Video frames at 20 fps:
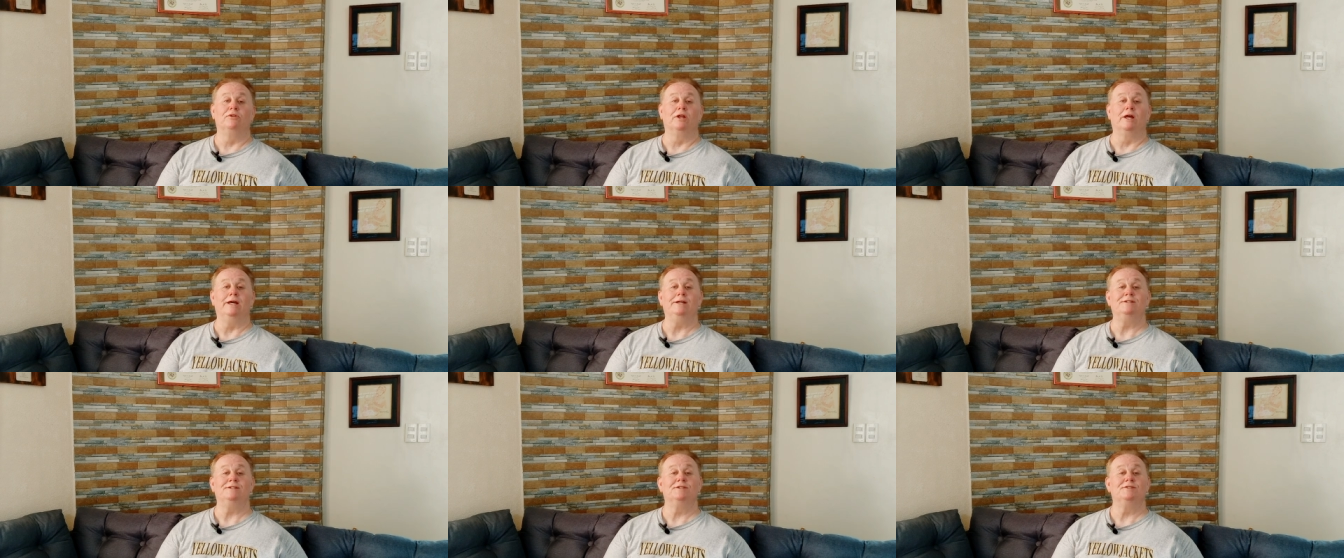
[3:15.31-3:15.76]

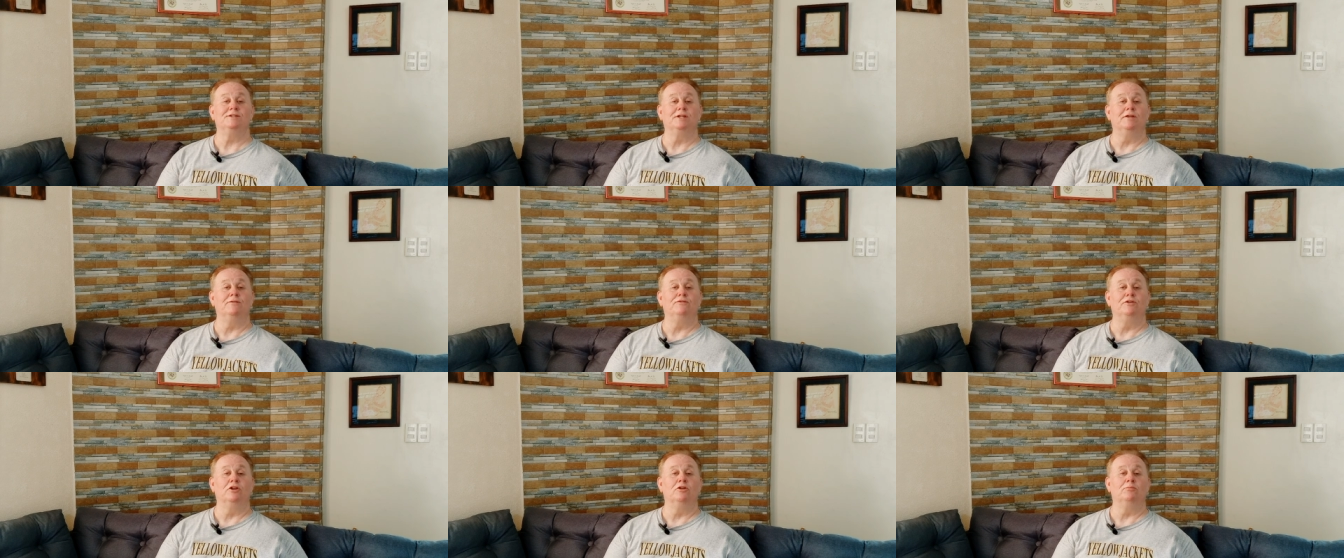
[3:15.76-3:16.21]

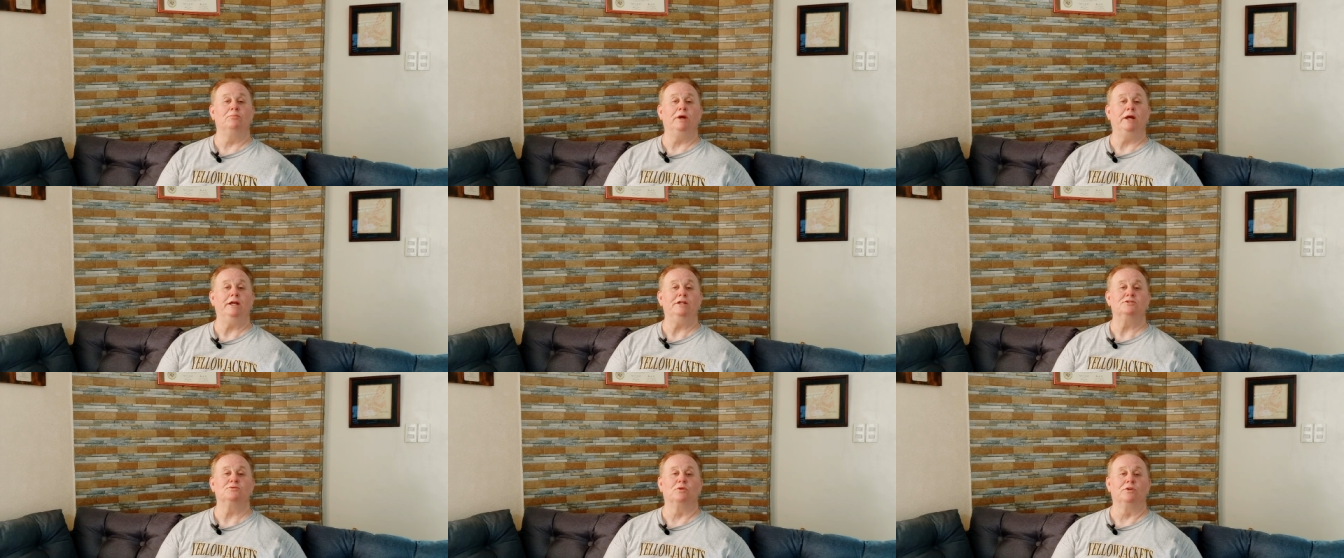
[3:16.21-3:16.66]
places in the
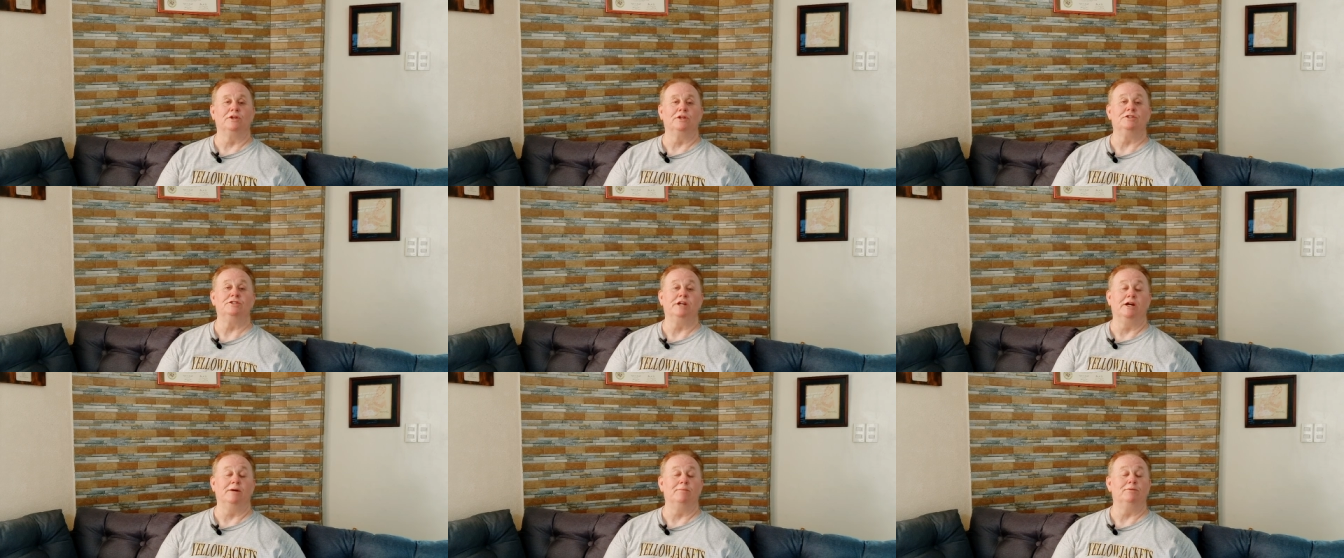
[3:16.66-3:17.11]
Philippines where
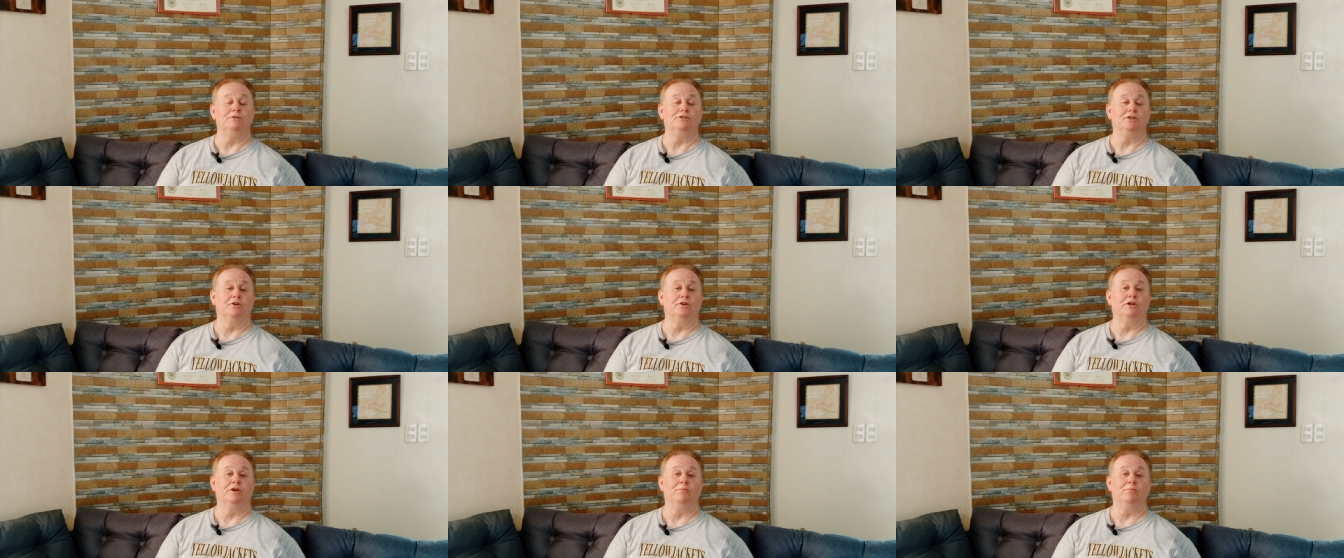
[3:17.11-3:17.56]
the temperature